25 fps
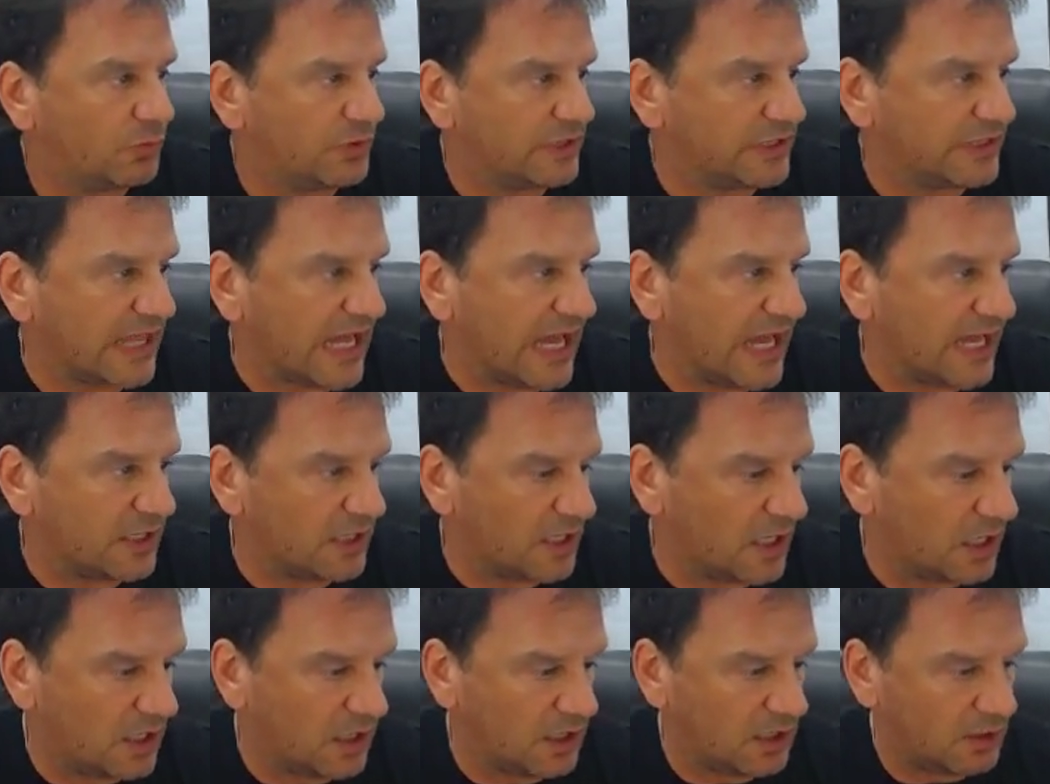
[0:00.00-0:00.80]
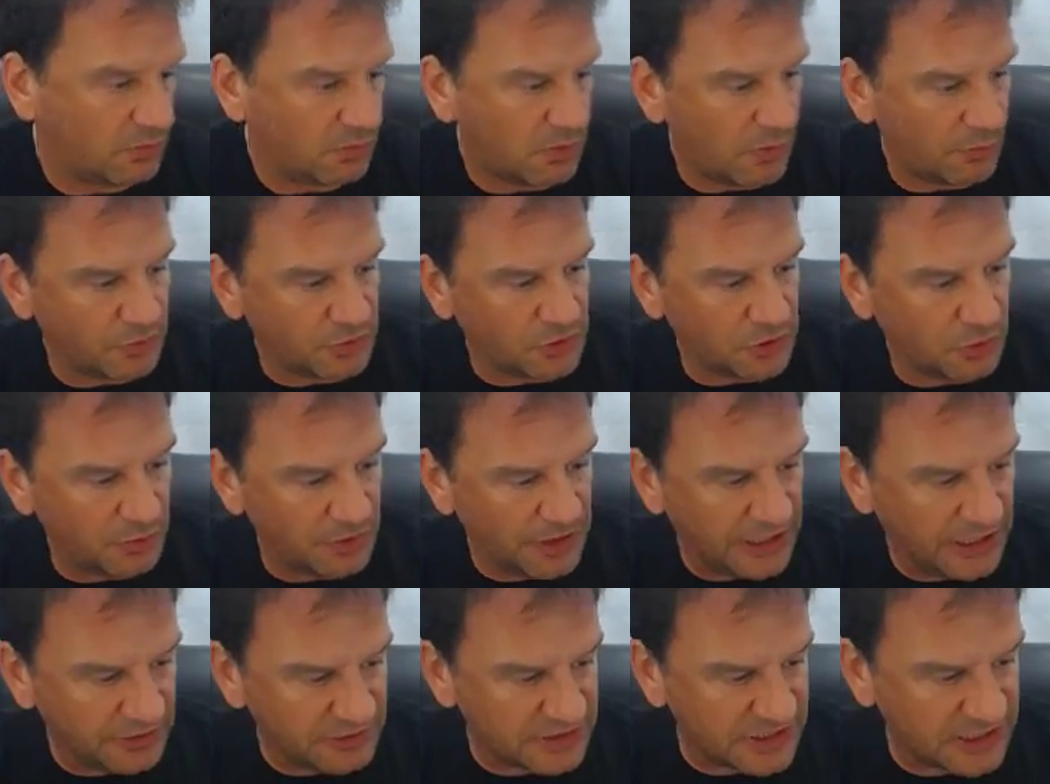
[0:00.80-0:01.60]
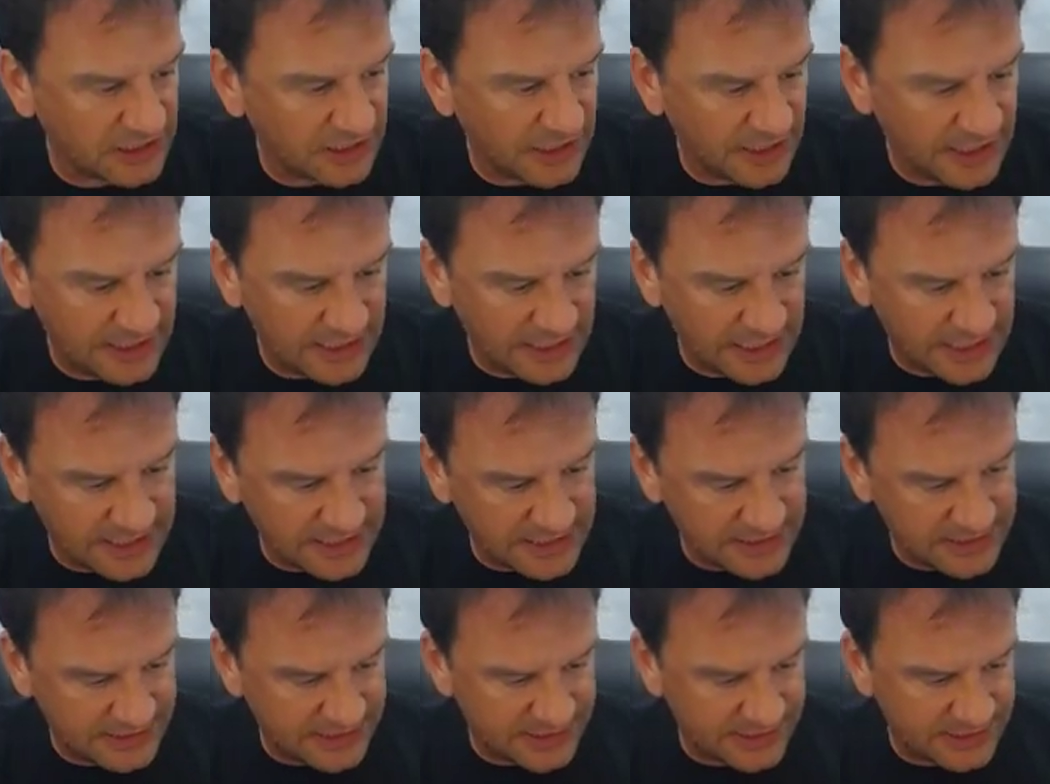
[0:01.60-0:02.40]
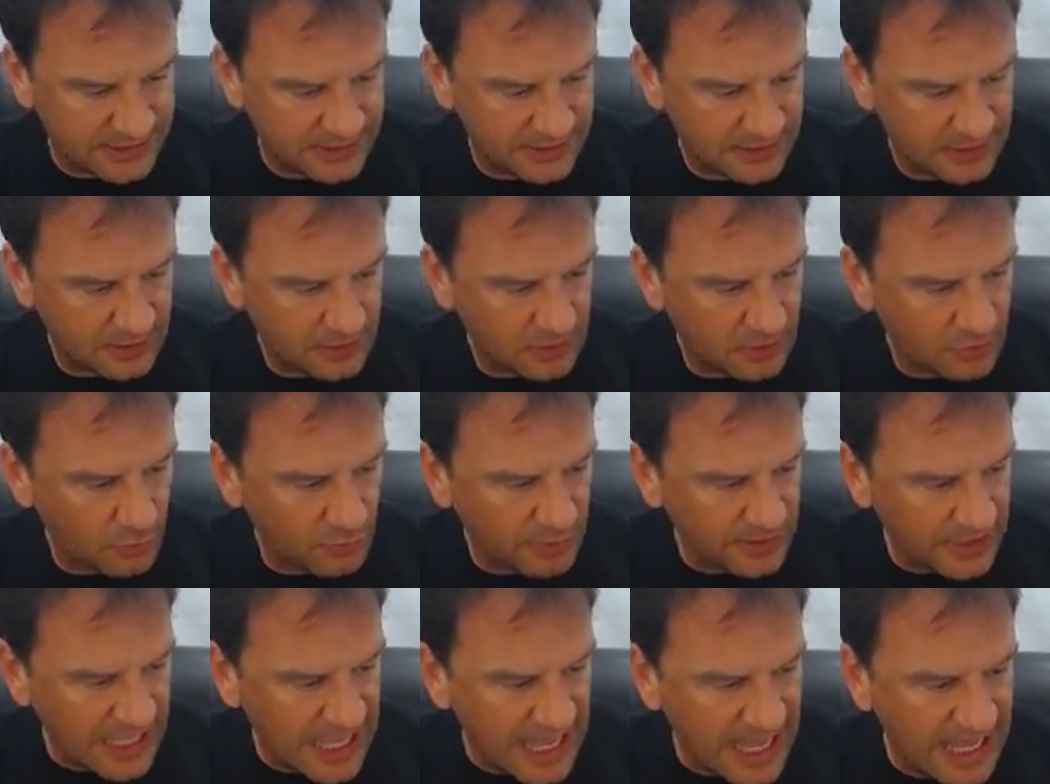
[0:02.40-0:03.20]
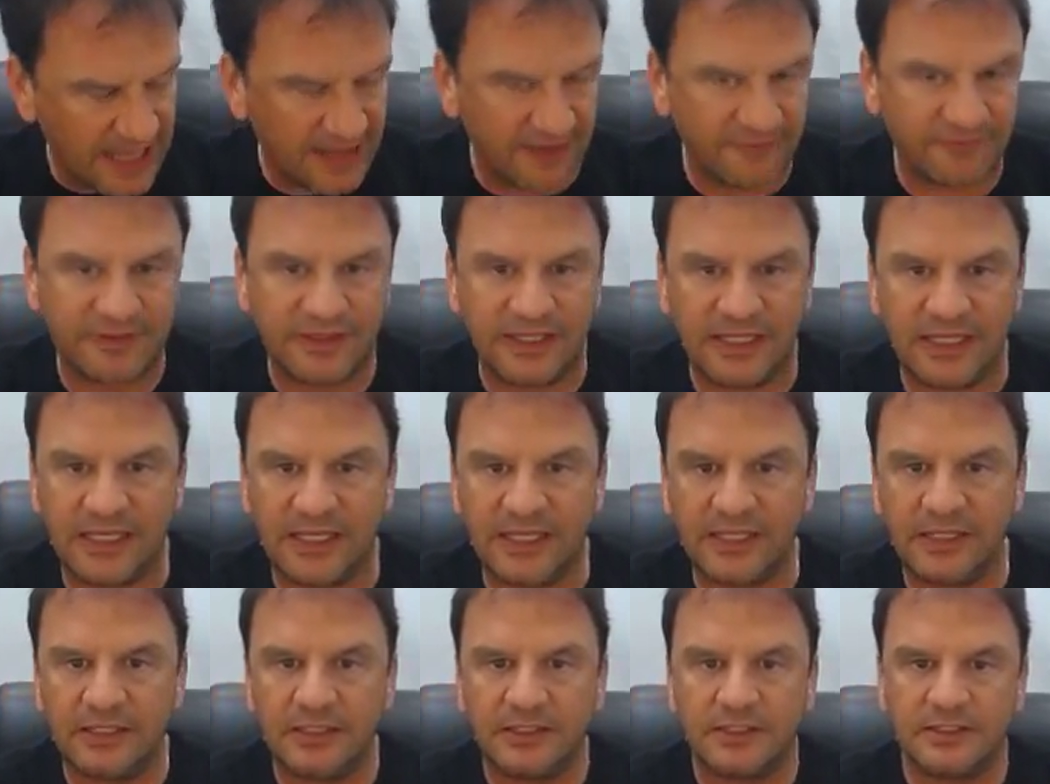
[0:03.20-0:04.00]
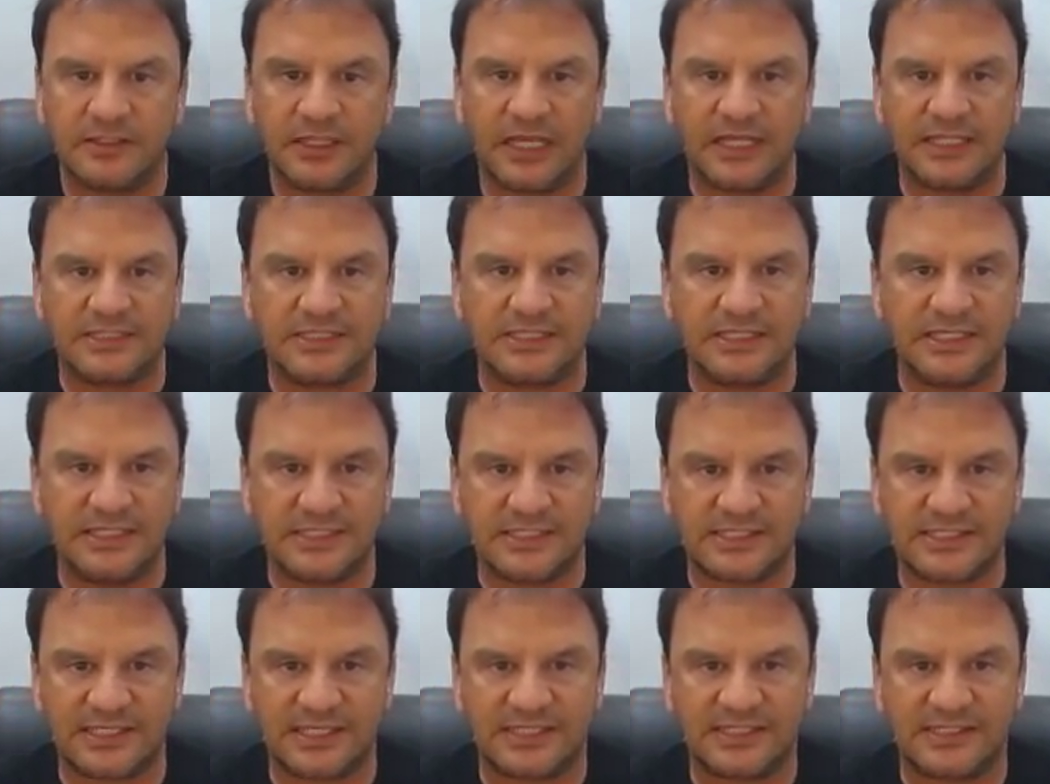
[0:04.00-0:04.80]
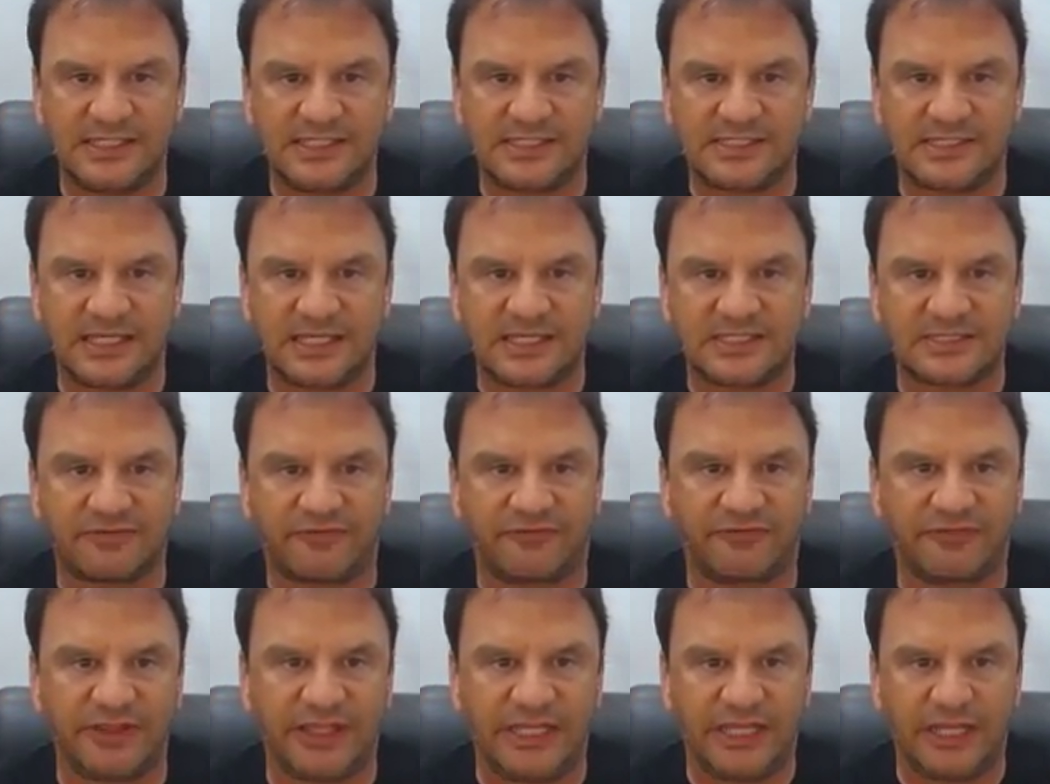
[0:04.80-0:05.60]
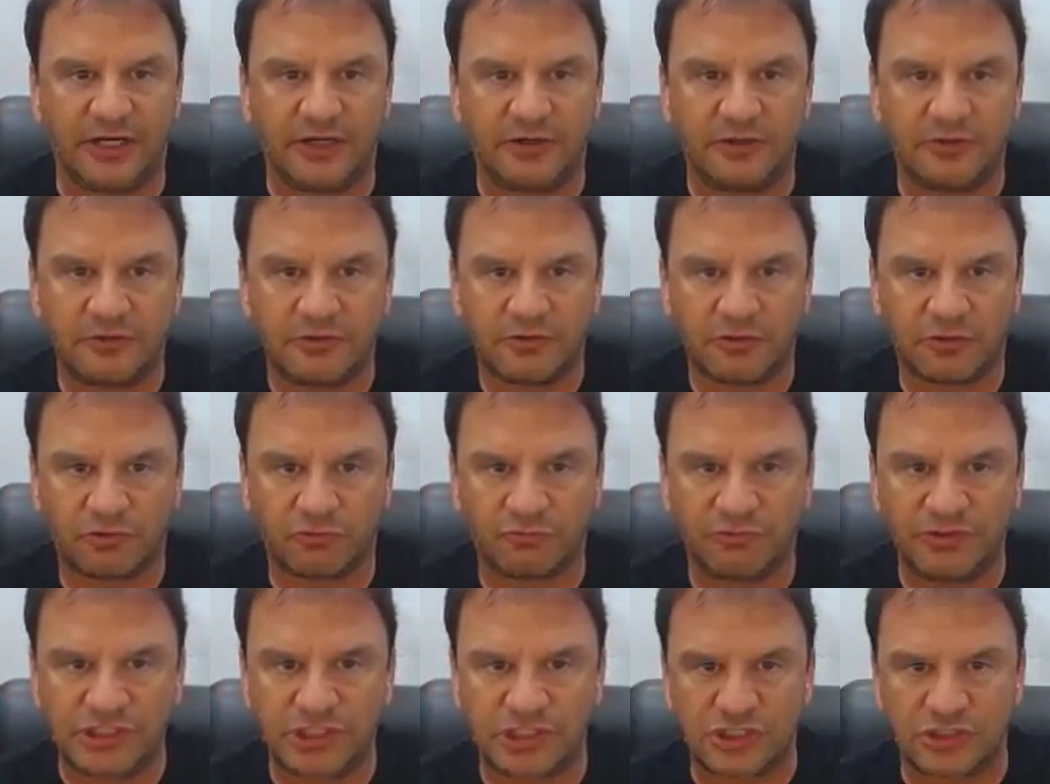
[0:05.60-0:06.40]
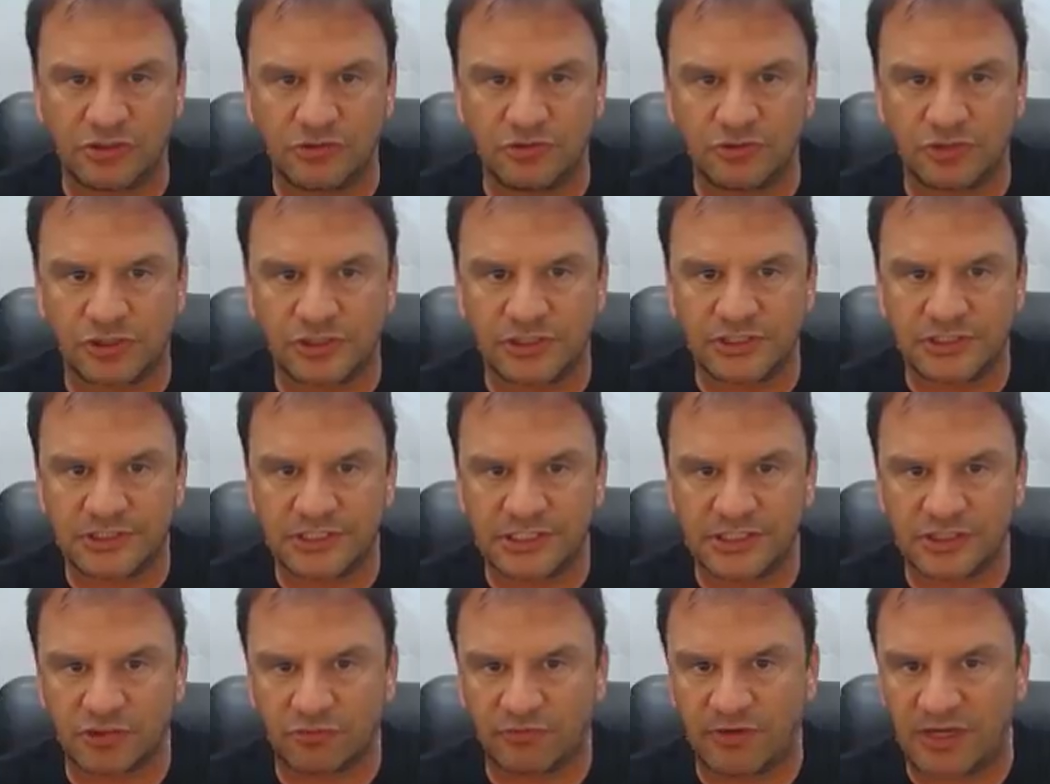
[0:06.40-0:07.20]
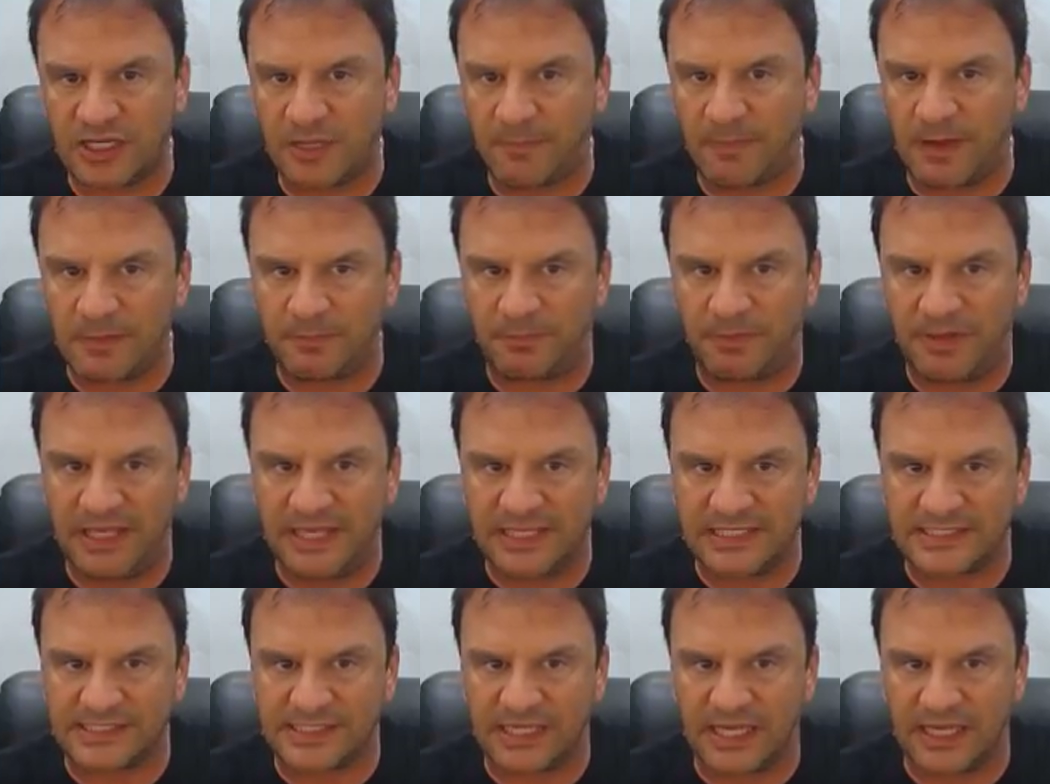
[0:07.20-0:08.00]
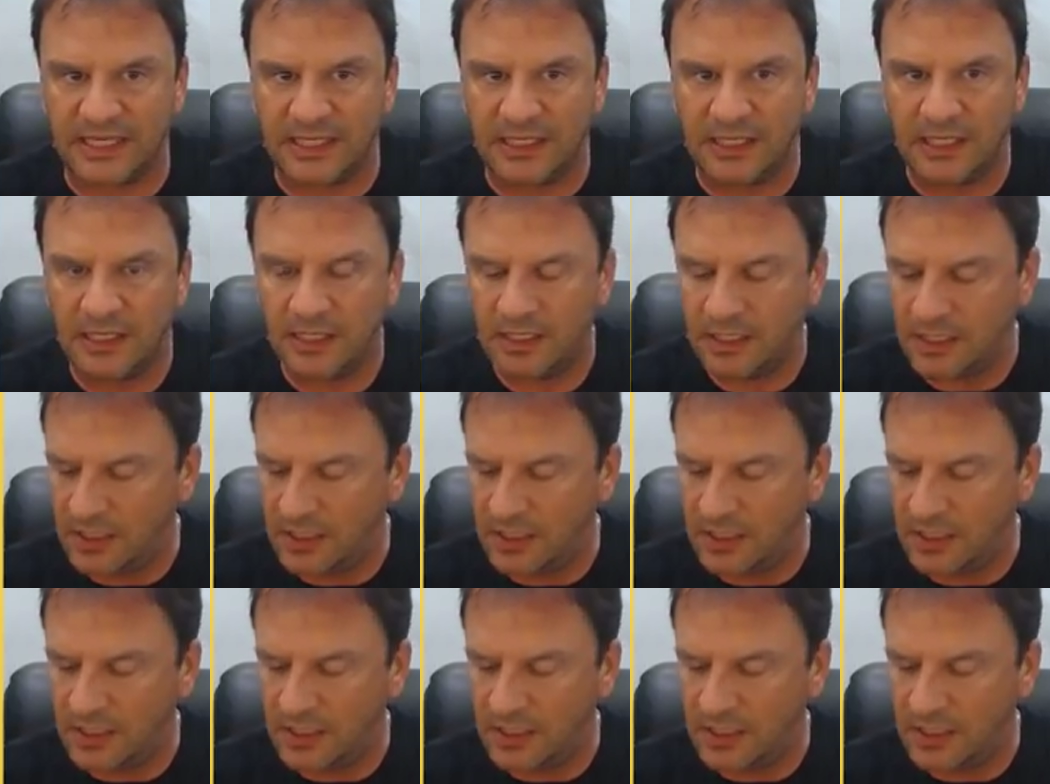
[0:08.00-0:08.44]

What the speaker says: with that, what we're doing here tonight is we have the 1966 Fleer Three Stooges. It's graded by PSA.